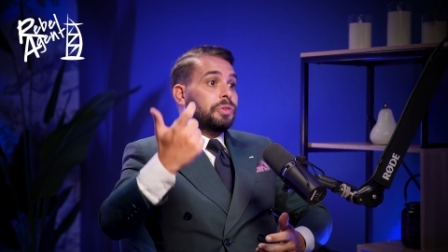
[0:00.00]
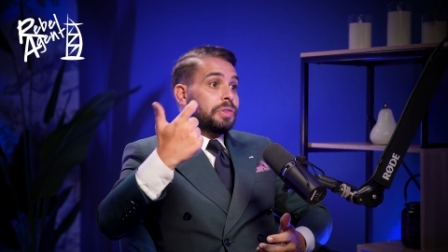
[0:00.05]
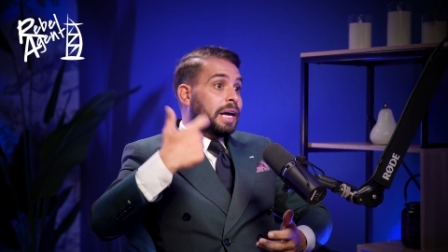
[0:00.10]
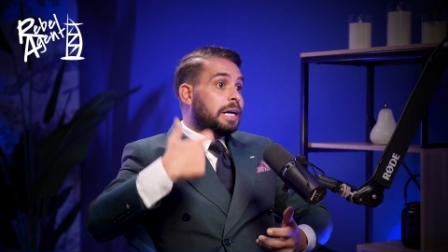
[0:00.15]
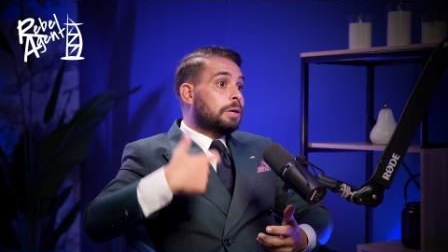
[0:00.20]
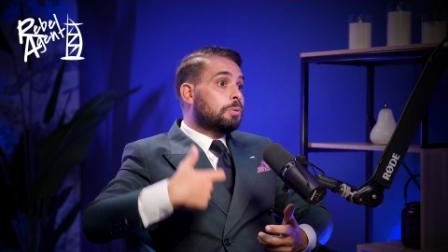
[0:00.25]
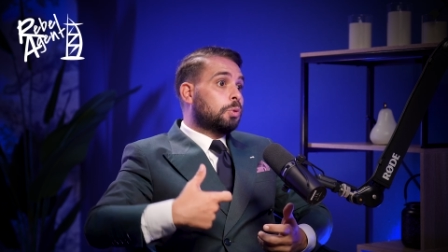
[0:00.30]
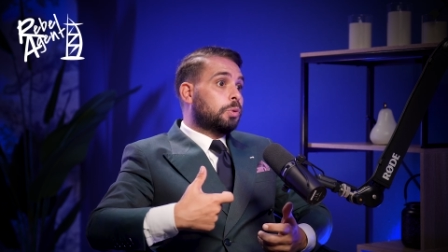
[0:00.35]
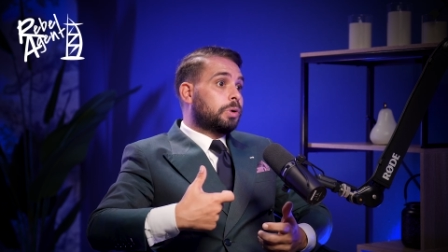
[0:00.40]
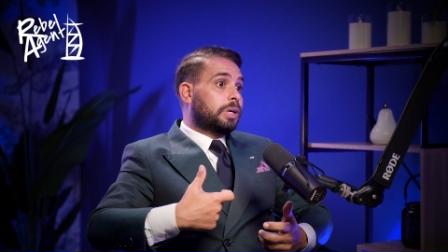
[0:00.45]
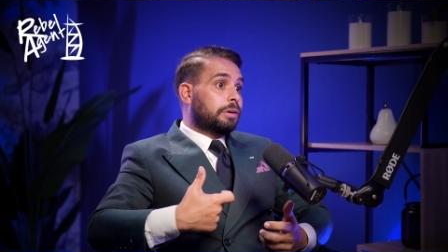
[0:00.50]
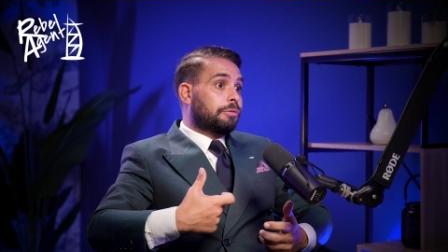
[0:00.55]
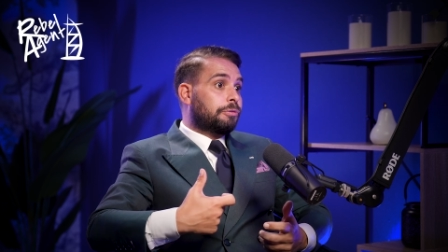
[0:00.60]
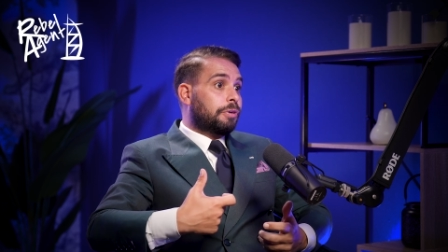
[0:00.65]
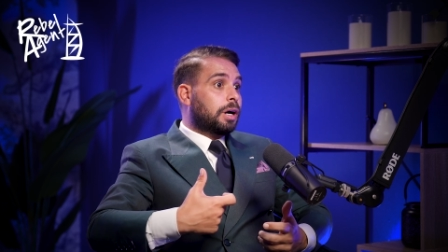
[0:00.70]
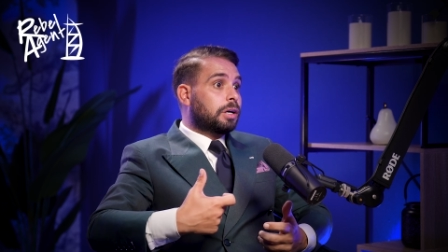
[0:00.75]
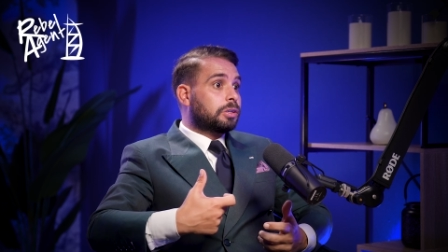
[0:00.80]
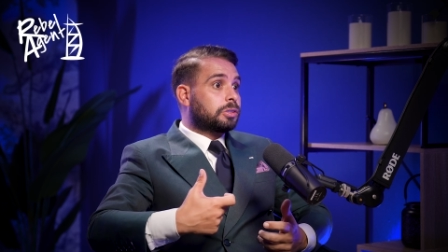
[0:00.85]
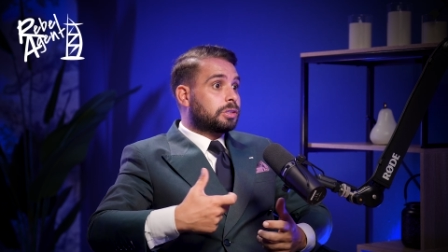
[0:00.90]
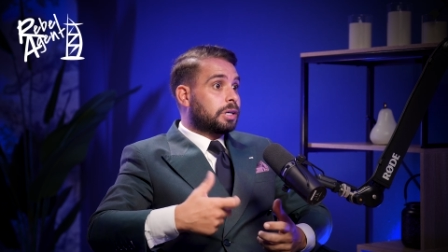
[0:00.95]
they will give
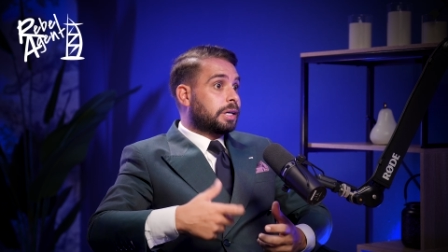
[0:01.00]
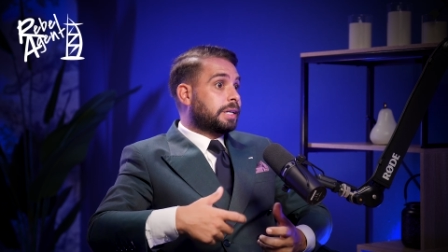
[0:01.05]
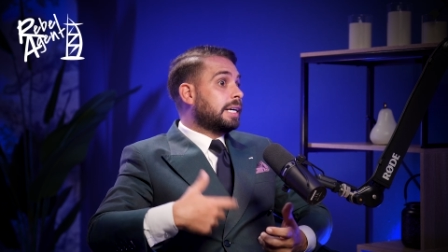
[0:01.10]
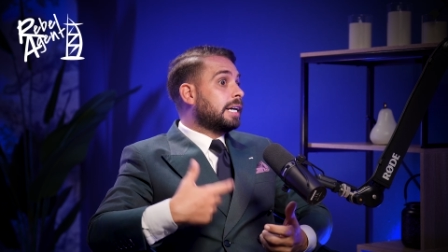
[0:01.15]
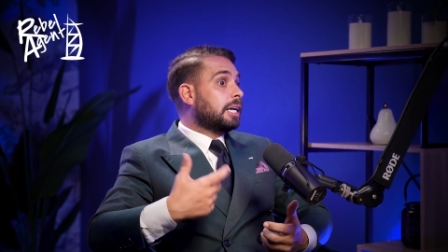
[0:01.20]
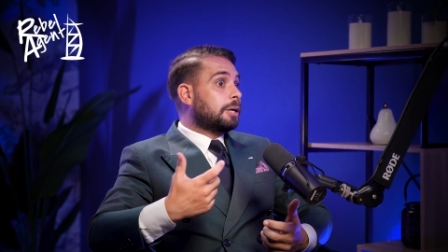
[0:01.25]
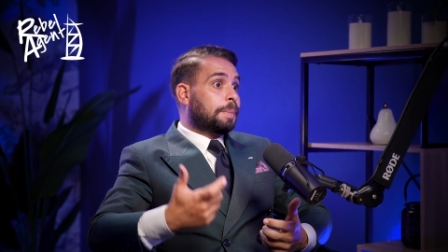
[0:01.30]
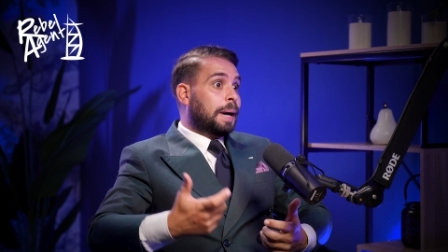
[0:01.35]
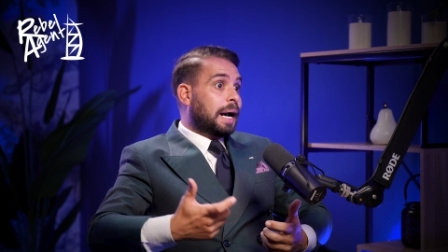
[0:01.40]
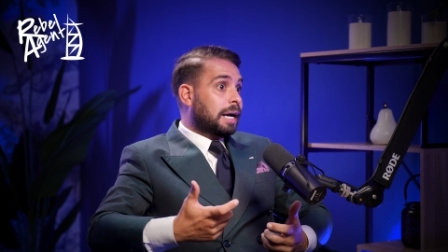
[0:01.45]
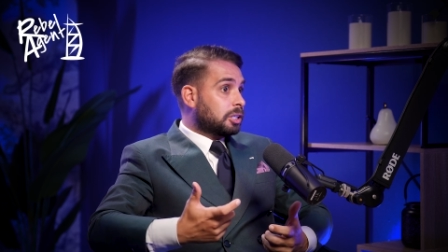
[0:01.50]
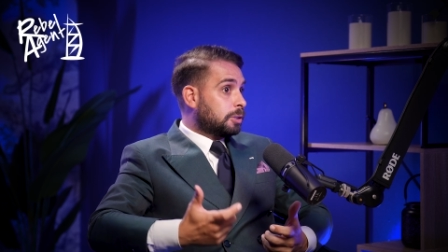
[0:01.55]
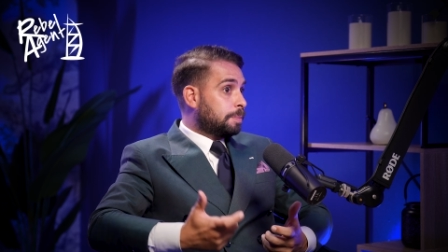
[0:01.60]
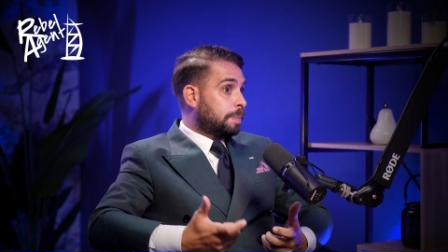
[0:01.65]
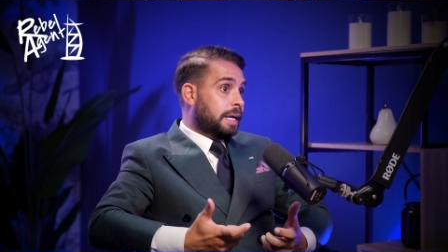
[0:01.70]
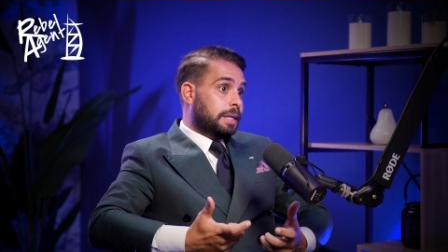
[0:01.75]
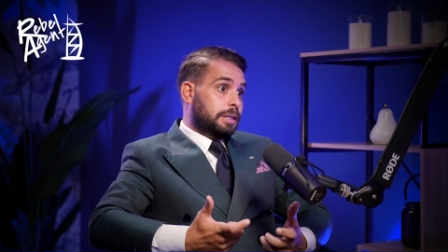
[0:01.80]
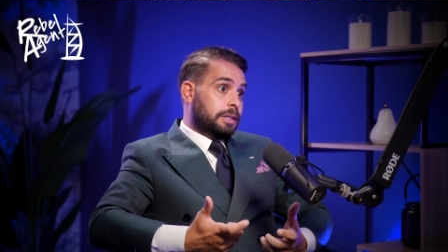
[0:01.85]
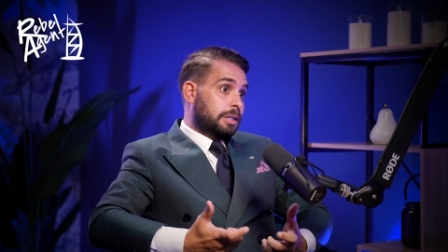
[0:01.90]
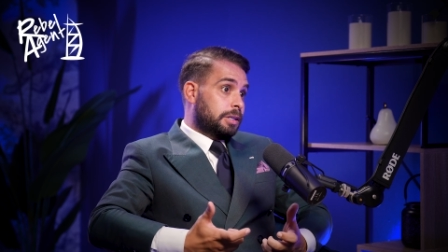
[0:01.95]
us a kickback
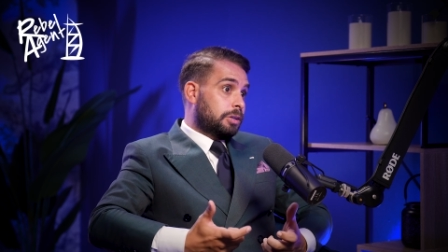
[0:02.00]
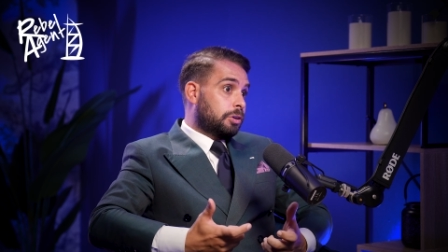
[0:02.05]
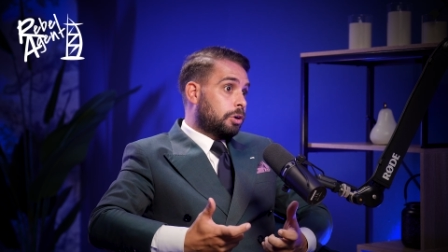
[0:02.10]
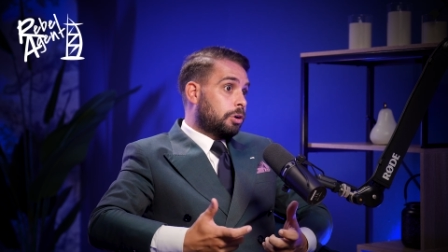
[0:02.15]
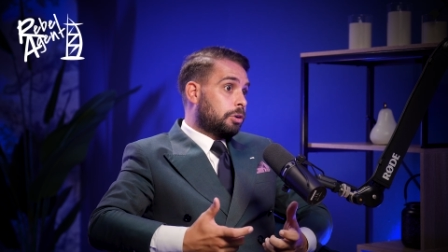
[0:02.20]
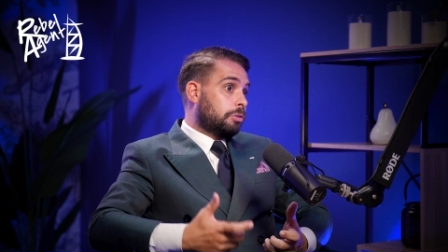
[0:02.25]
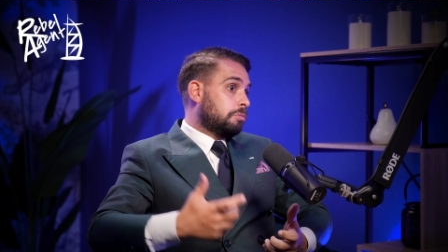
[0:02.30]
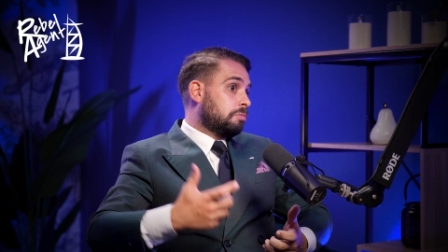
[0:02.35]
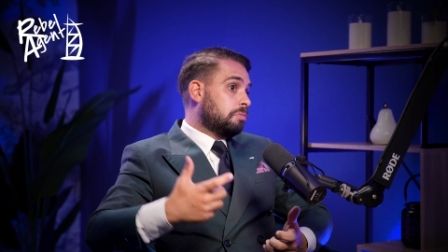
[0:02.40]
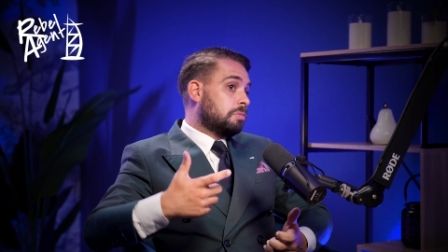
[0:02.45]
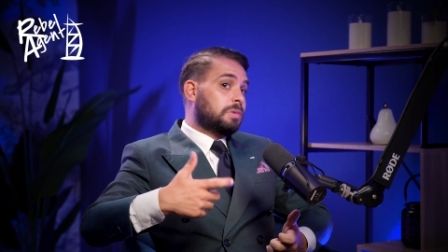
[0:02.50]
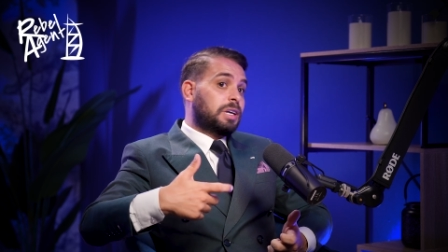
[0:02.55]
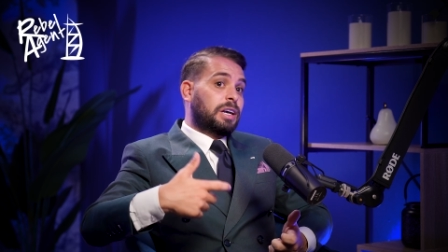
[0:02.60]
depending on